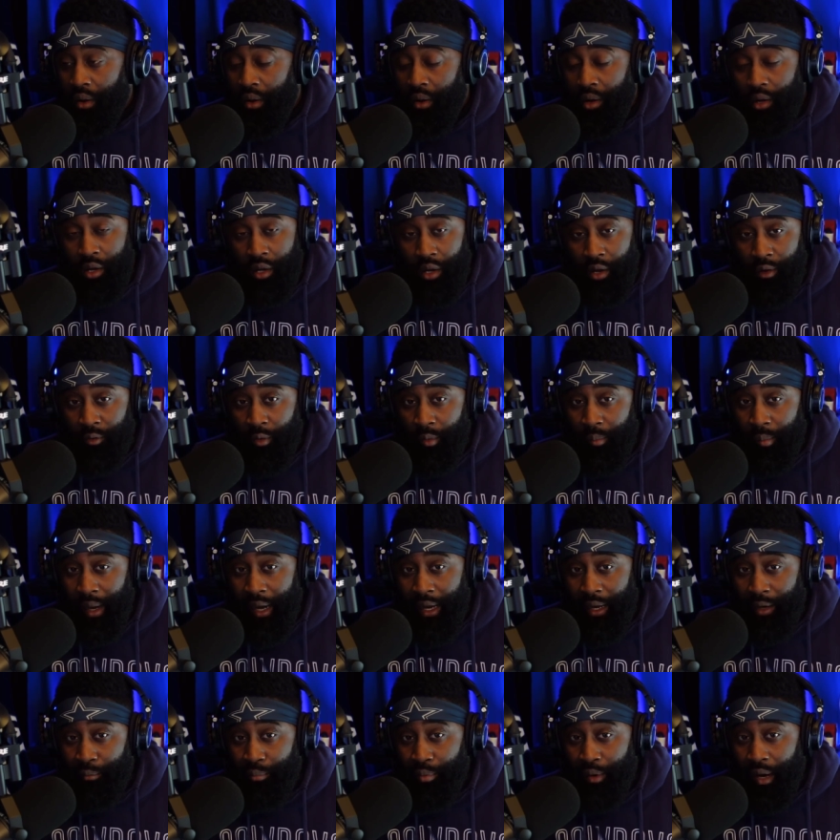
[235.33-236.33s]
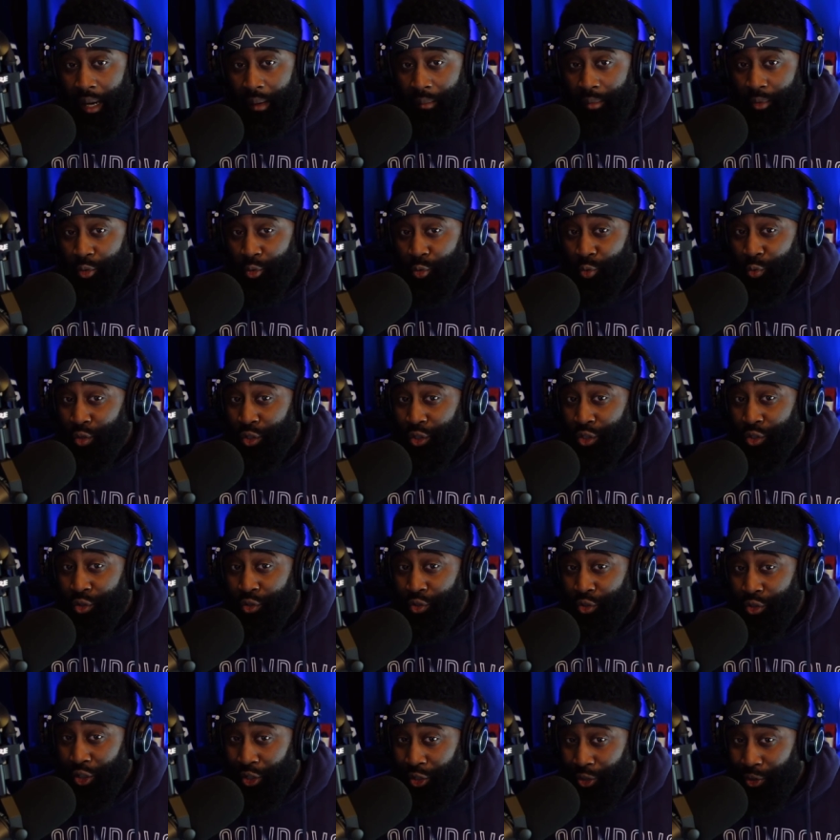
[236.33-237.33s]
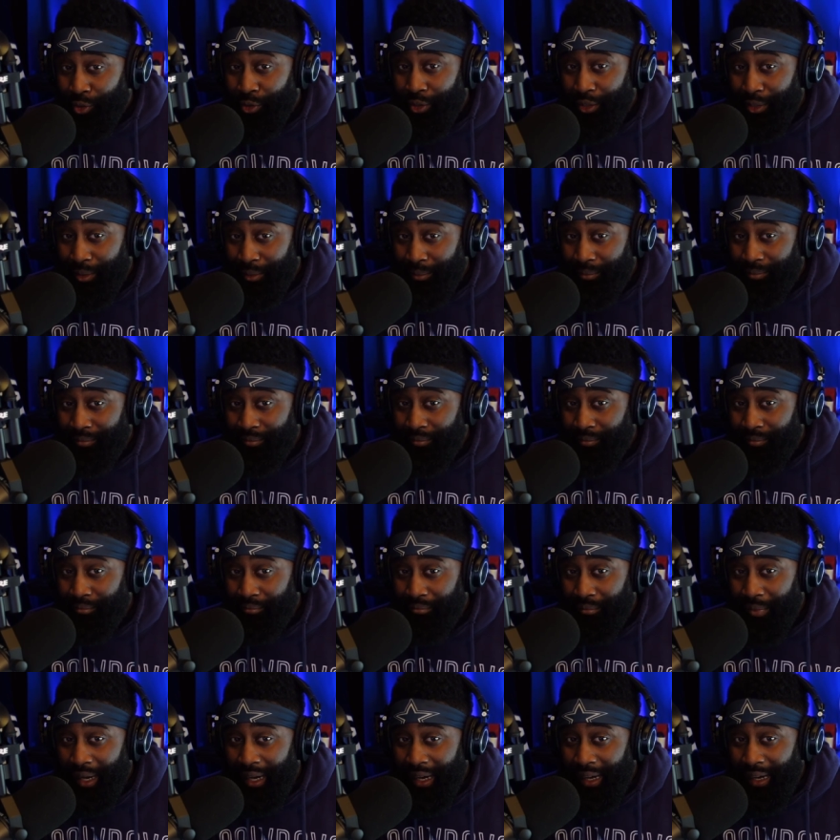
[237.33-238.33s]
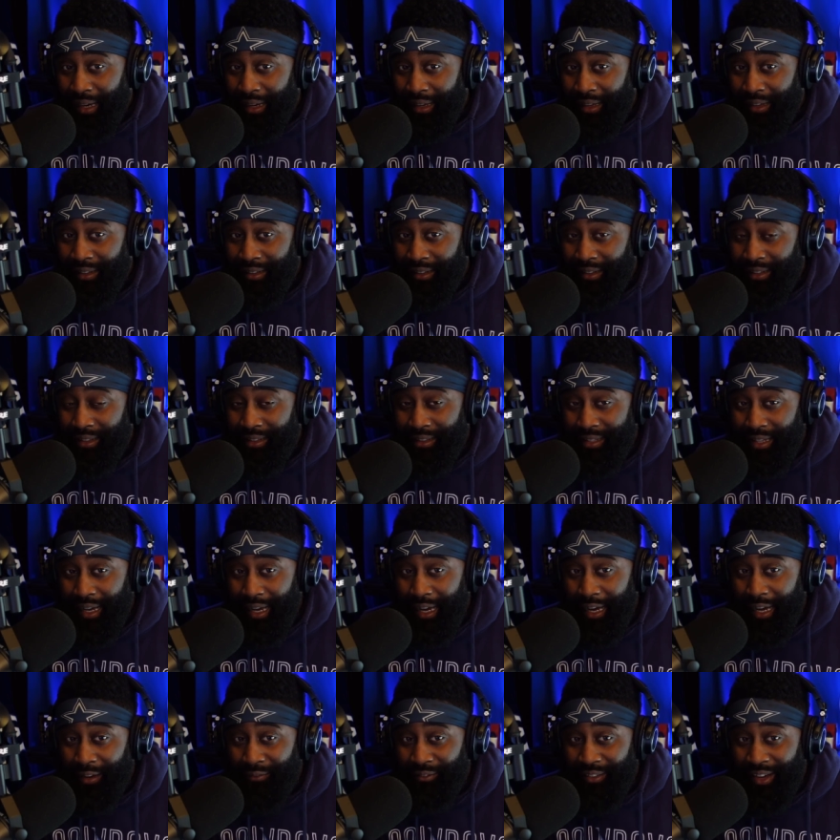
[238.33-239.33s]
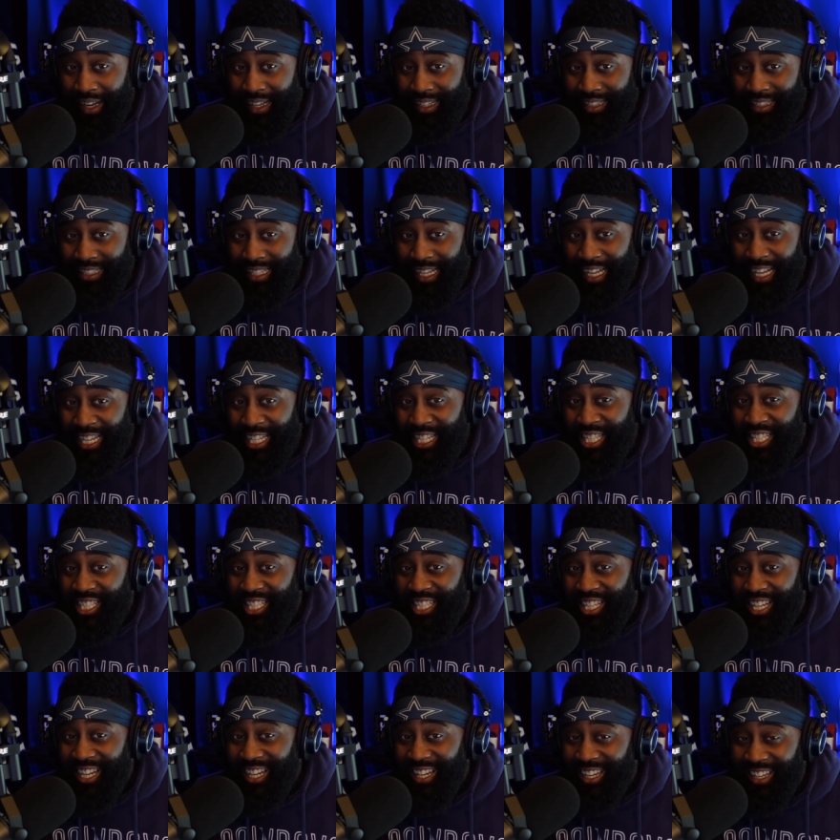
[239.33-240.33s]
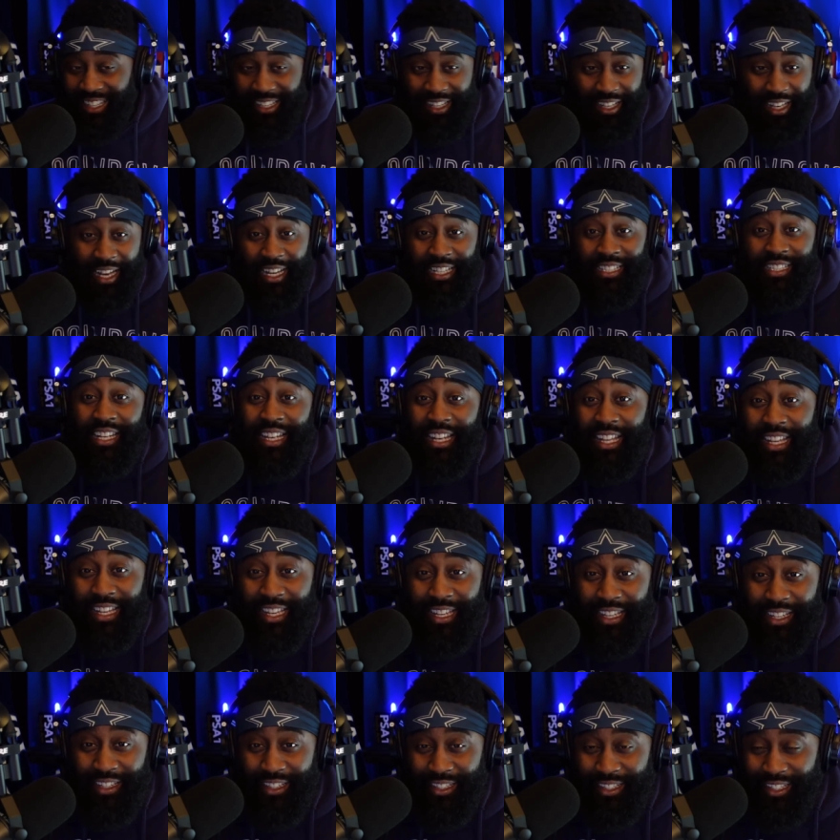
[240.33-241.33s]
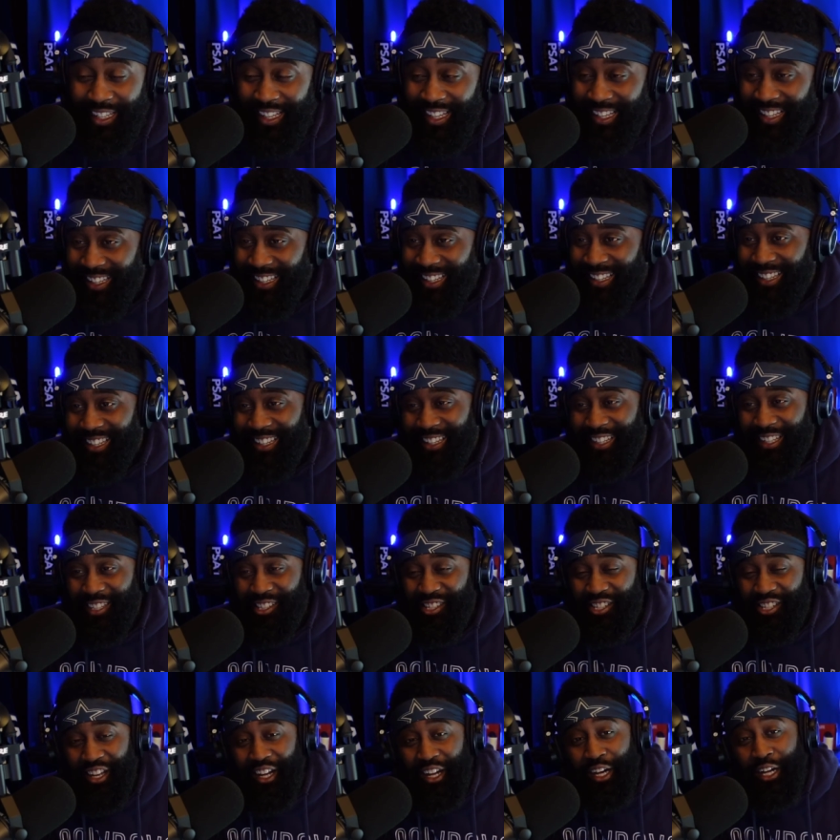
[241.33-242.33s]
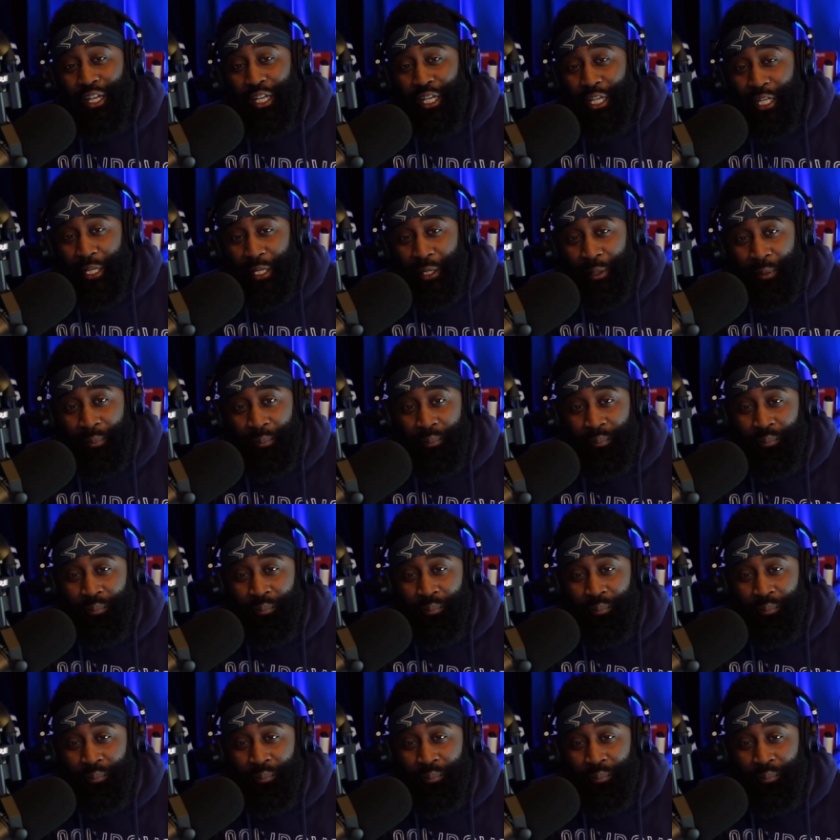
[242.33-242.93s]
everybody probably will know him by the time I say Sean, and then they say Lee. Sean Lee,